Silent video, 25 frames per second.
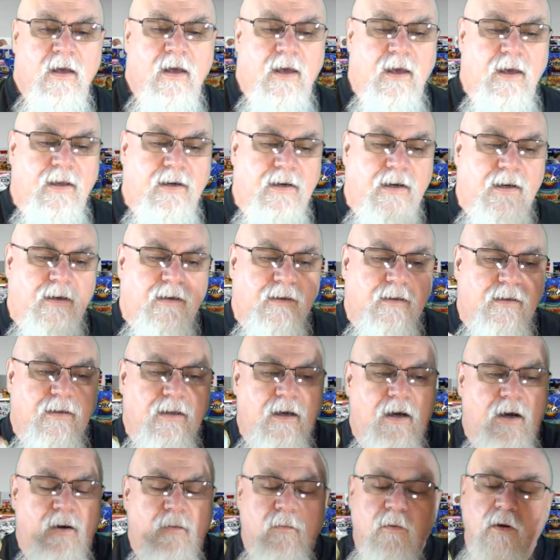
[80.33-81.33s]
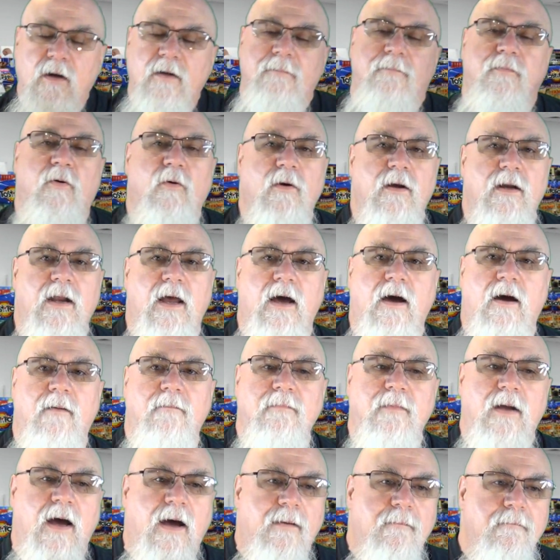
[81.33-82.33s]
And I want to point out
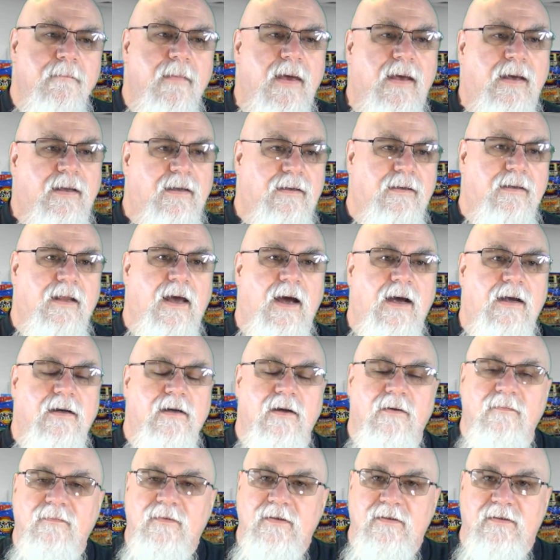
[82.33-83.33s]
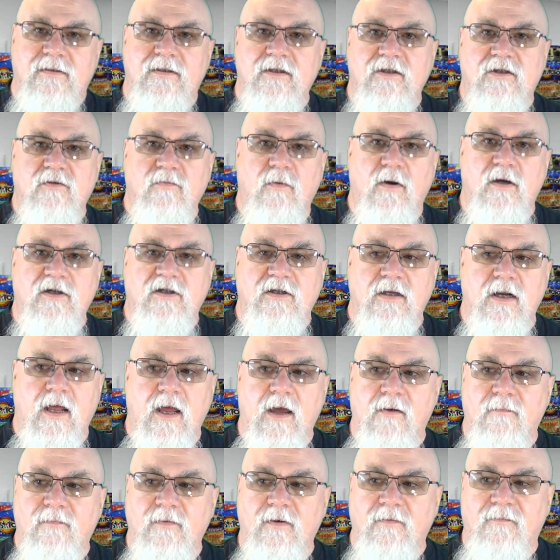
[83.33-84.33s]
I'm not making light of the situation
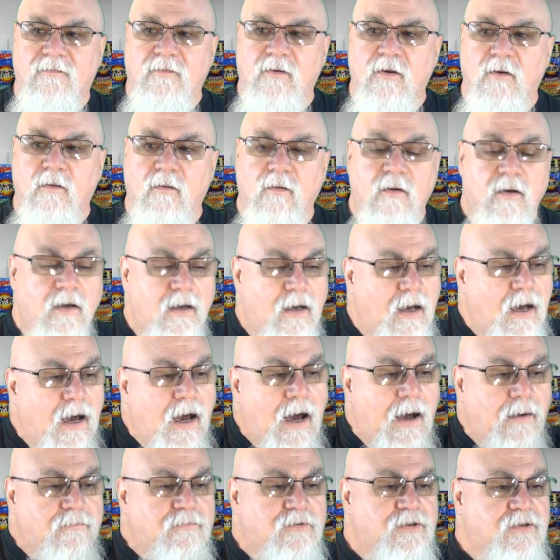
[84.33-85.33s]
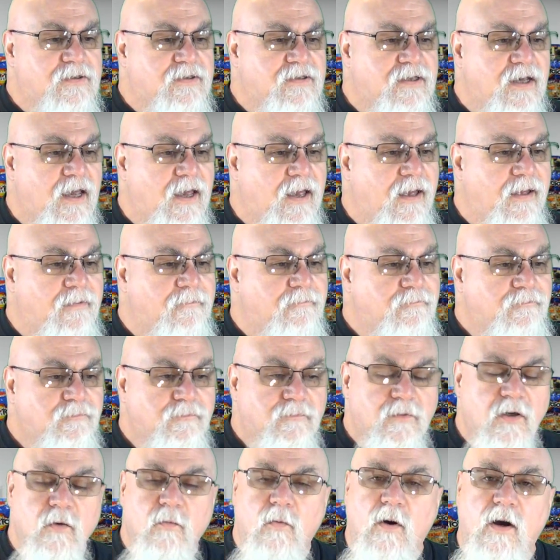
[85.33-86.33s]
having the flu. I'm just saying,
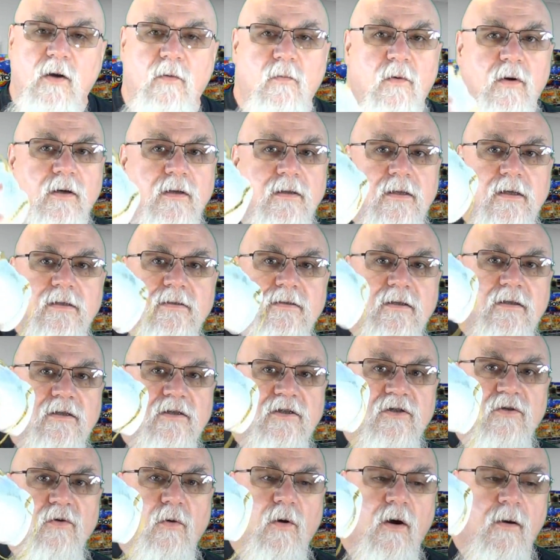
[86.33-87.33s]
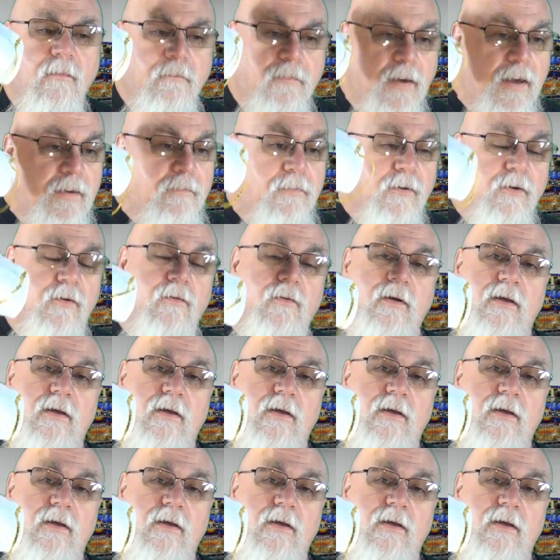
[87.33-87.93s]
you wear one of these in the store, people are